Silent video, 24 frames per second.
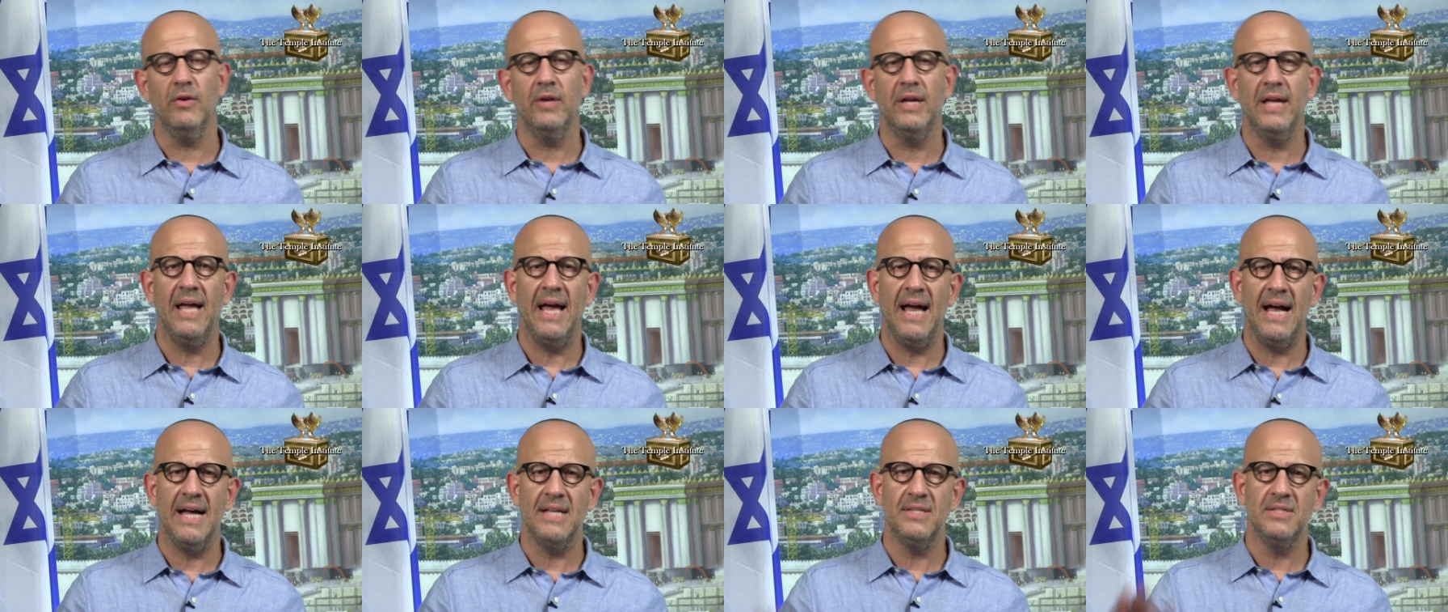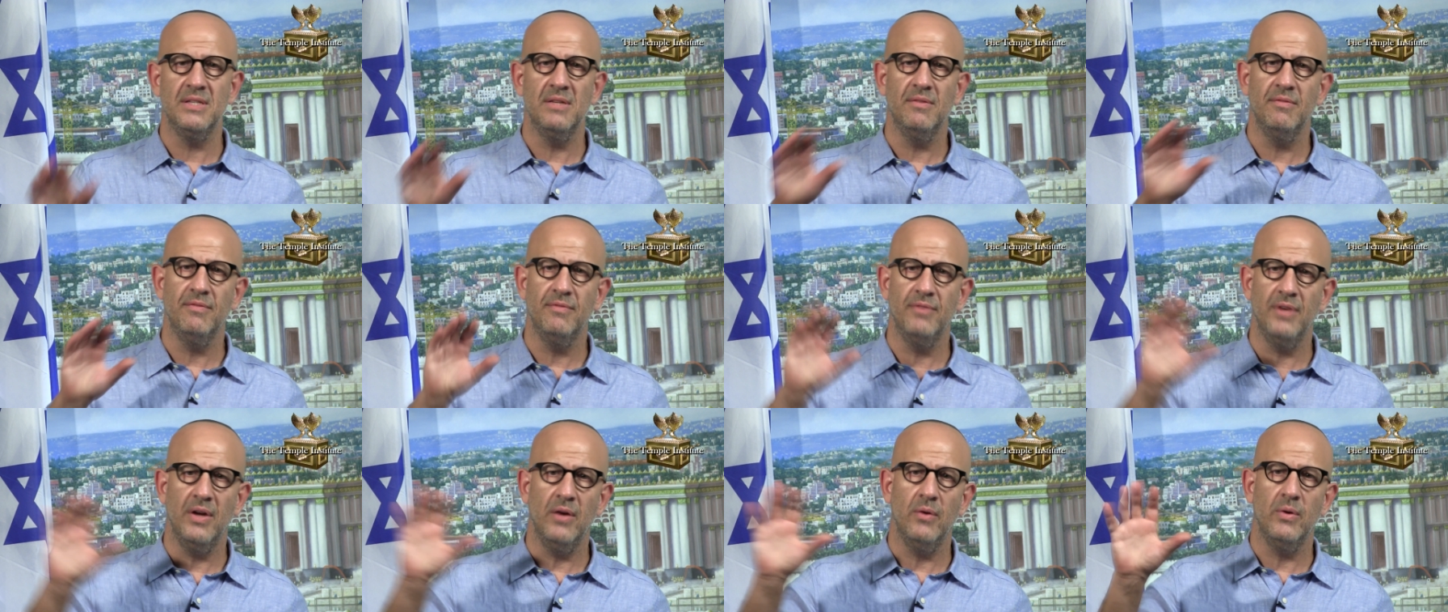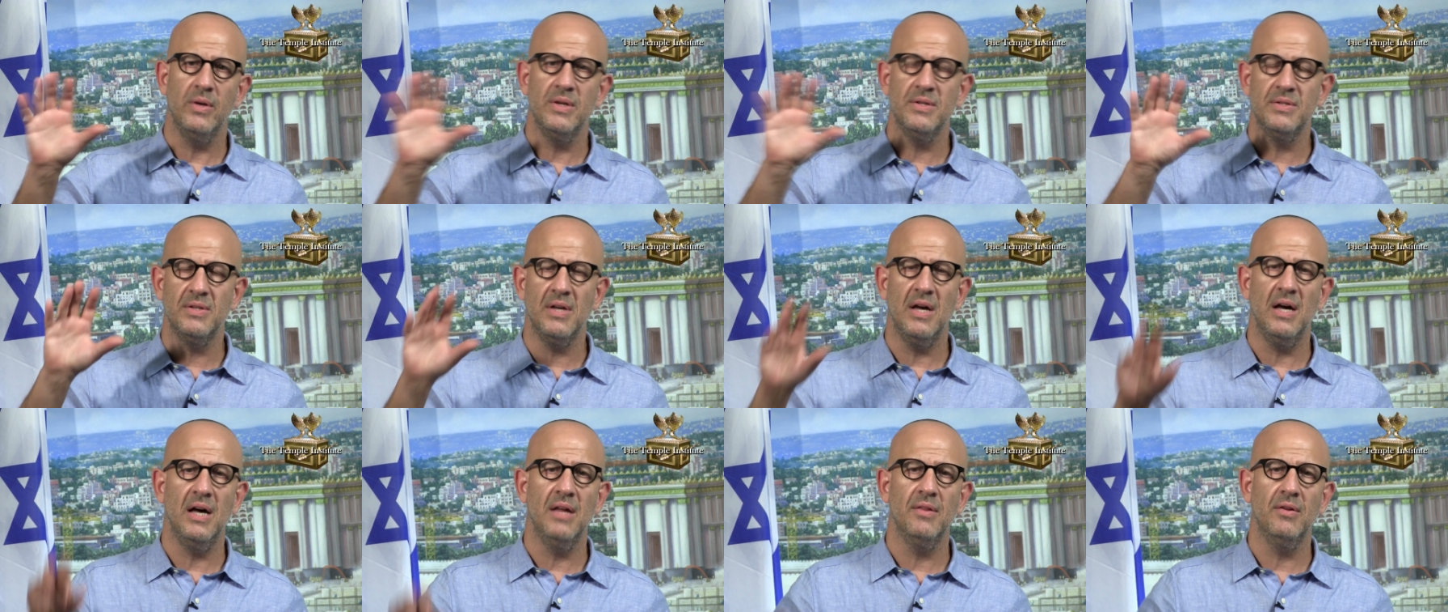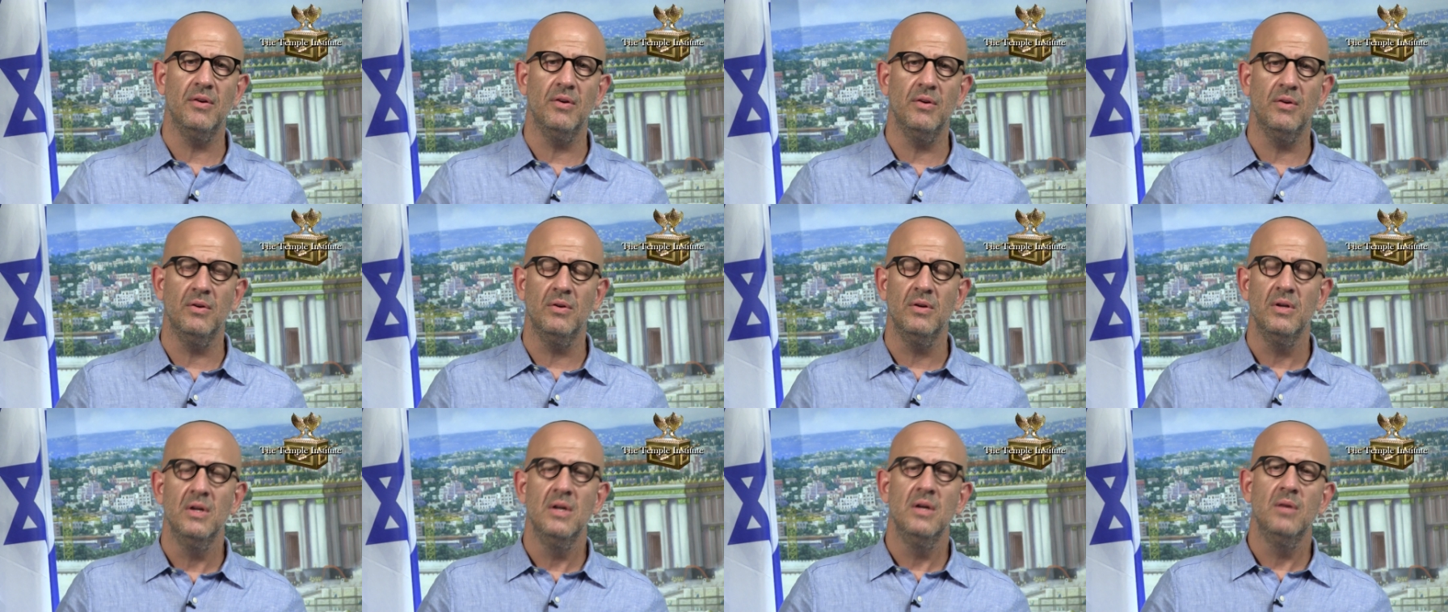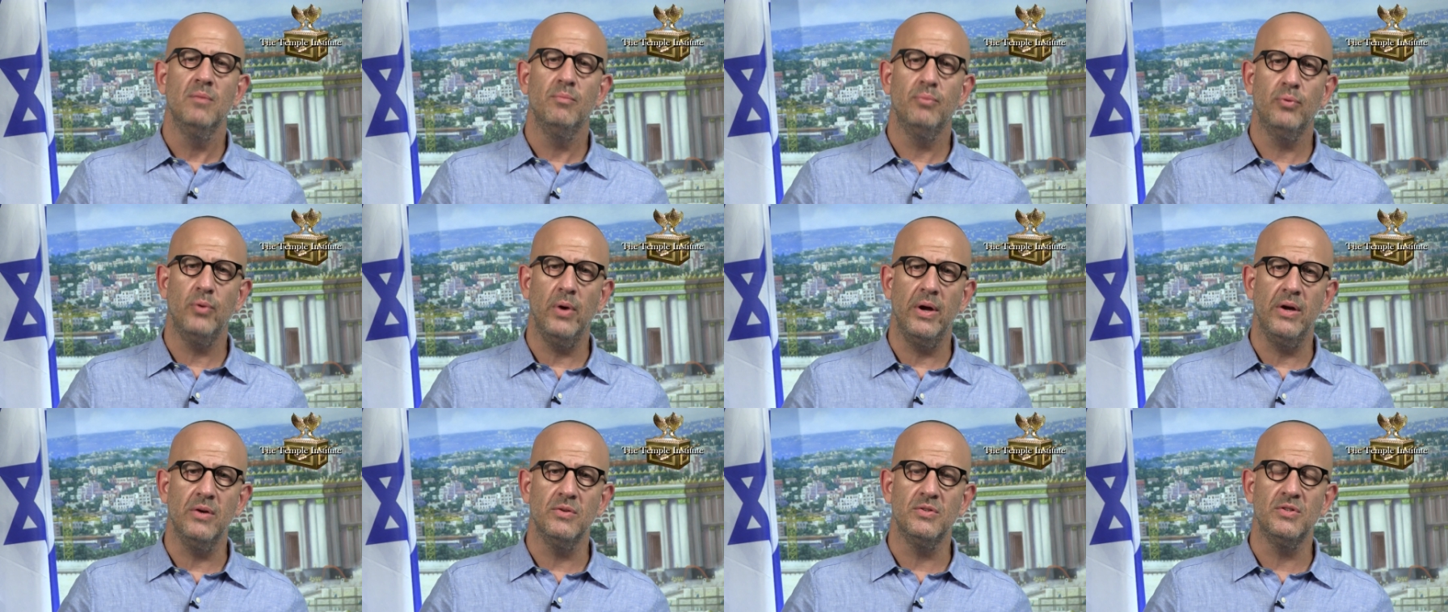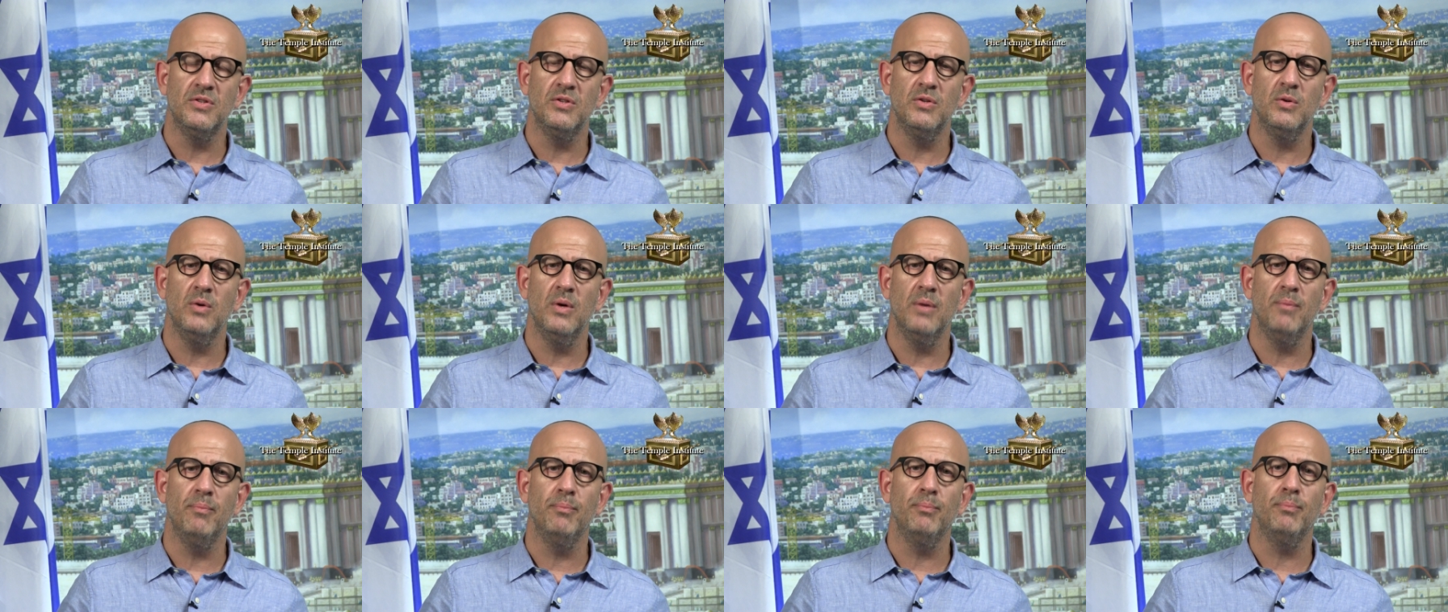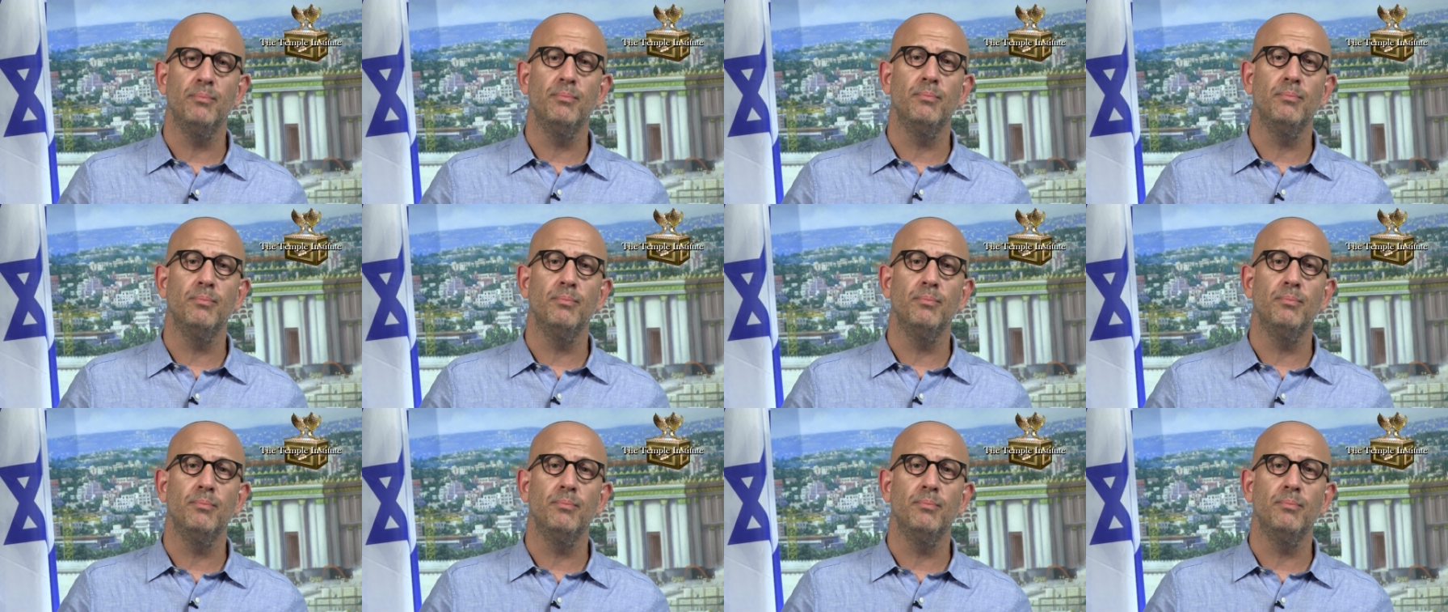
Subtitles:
He adds in various other prayers to it,